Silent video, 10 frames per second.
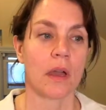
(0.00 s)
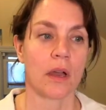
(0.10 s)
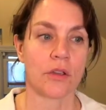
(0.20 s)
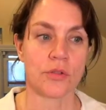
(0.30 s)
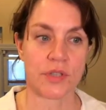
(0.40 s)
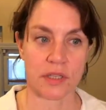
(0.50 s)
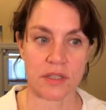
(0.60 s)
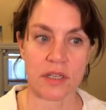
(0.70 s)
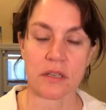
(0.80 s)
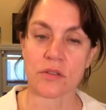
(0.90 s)
I'll use it
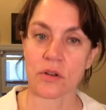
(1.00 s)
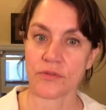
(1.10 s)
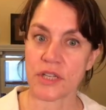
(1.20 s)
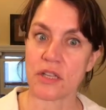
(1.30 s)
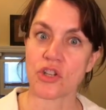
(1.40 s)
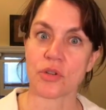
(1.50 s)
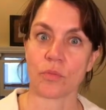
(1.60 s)
to sort of teach